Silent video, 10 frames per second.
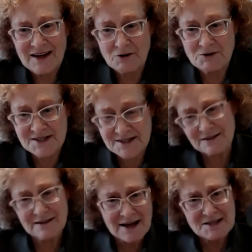still
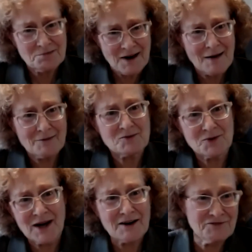lots of problems. We
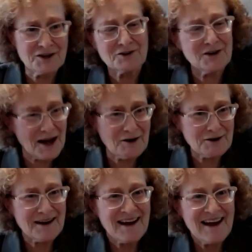got to figure it out.
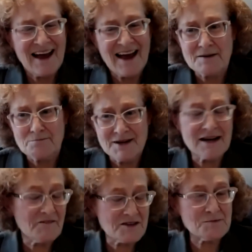And being
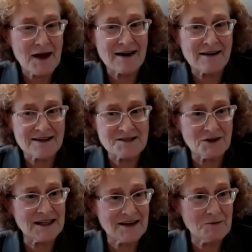on this panel has
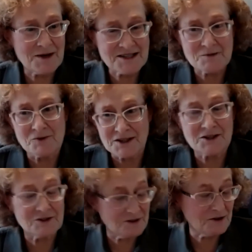really given me some really
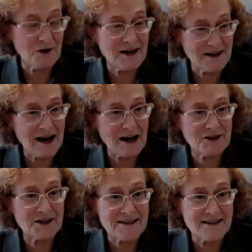great
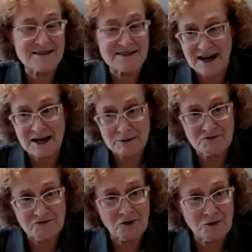concrete ideas on how to
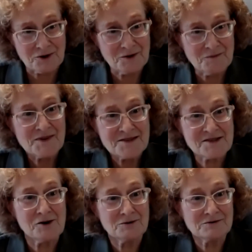move forward.
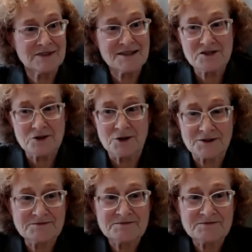So let's do it.